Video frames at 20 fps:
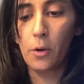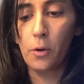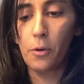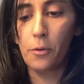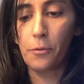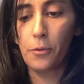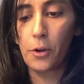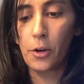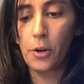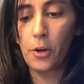
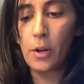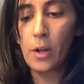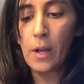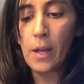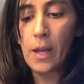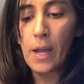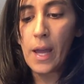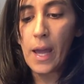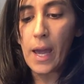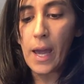over
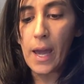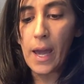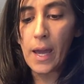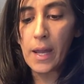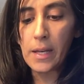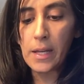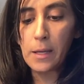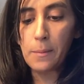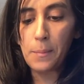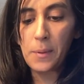
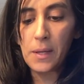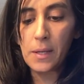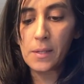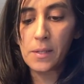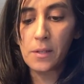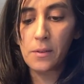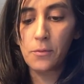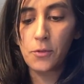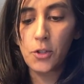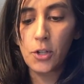any
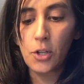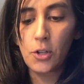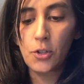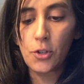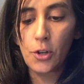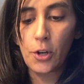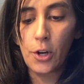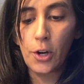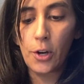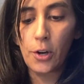piece of
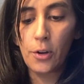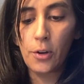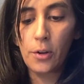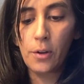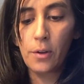ginger,